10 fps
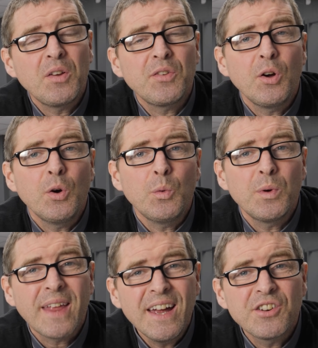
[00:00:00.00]
So
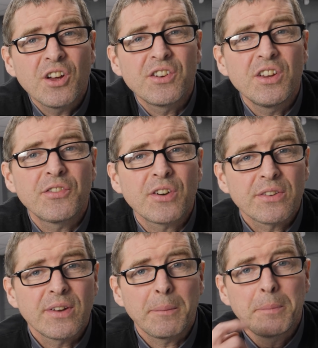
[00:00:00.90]
with H I D, for
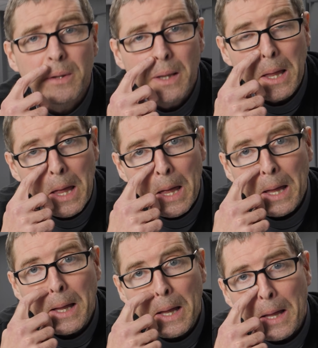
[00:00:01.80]
example,
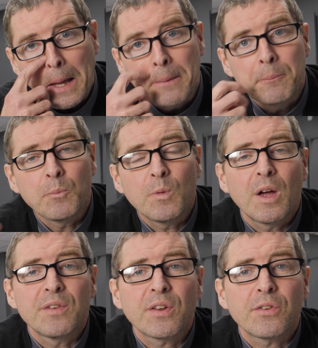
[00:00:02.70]
um,
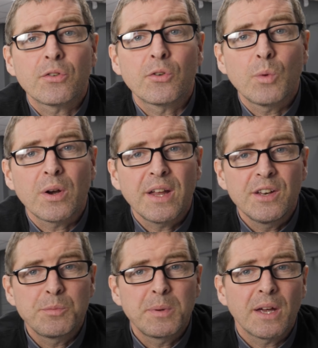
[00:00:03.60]
a six hundred watt
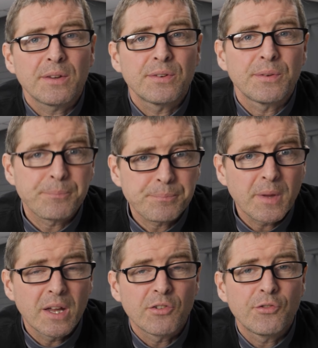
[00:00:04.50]
H P S
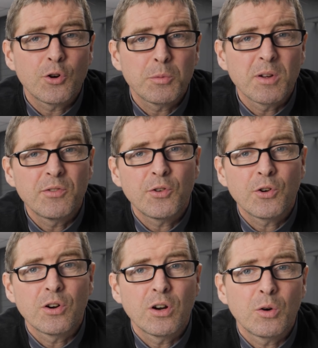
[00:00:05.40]
in a four by
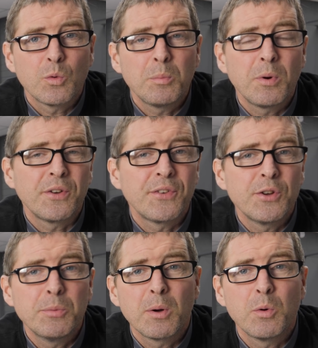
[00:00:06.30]
four or one point
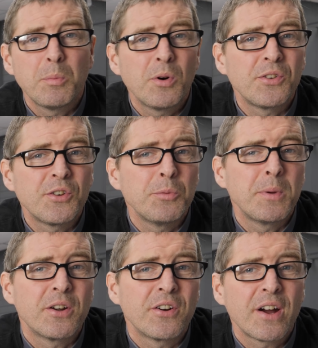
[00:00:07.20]
two by one point two
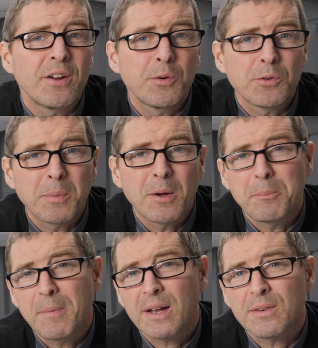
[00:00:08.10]
meter area was
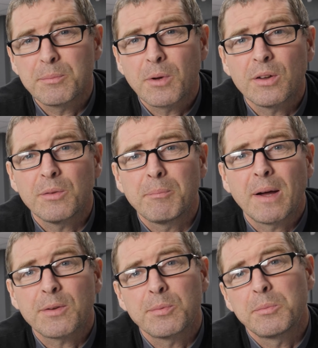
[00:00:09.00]
about maxima,
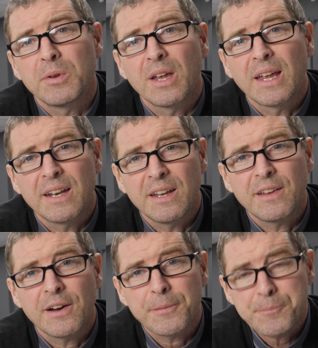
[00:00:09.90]
maximum you could get in
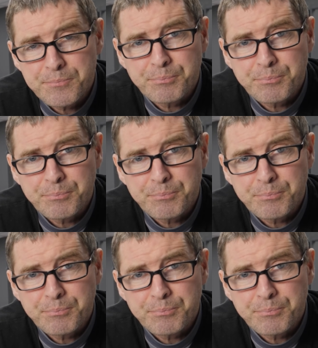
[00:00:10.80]
there.